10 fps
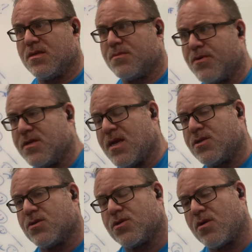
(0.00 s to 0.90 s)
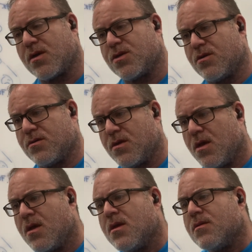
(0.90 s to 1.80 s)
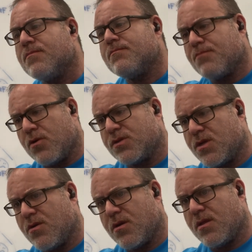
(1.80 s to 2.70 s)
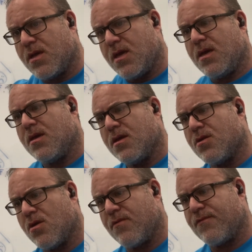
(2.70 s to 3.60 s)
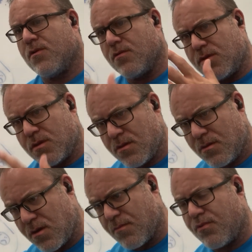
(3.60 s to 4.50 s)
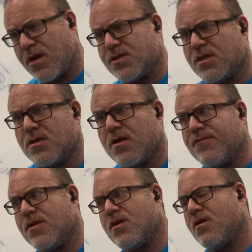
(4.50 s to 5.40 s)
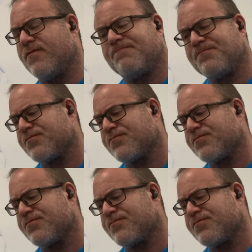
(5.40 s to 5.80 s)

potential structures, posteriorly, nerve root, compression of the nerve,